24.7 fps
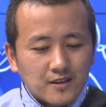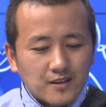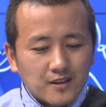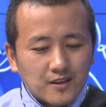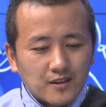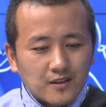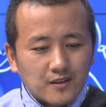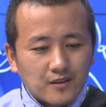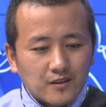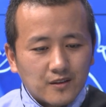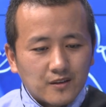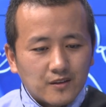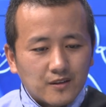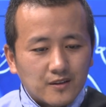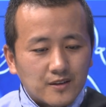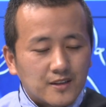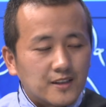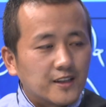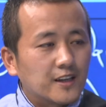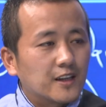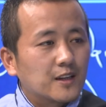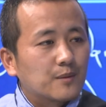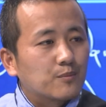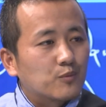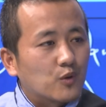the
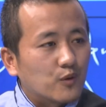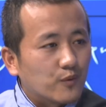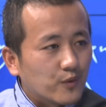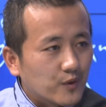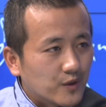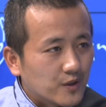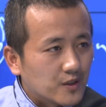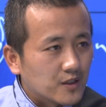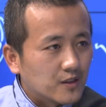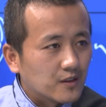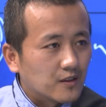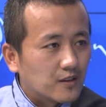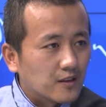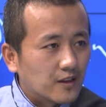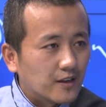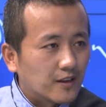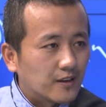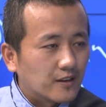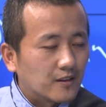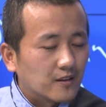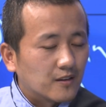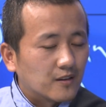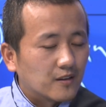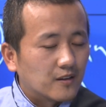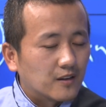skilled profession
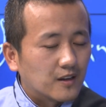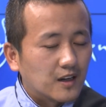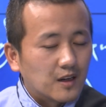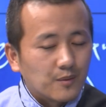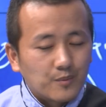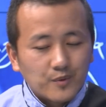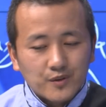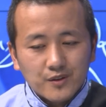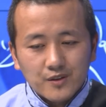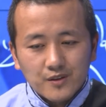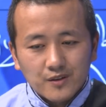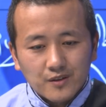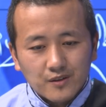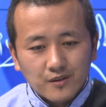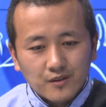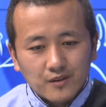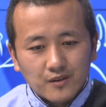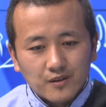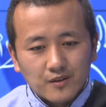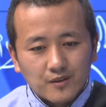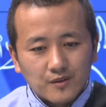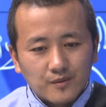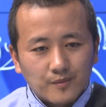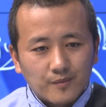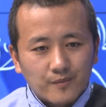like
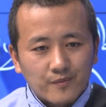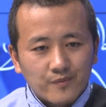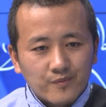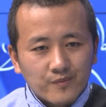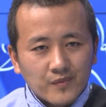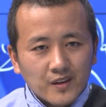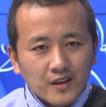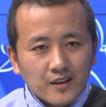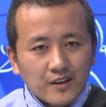carpenter,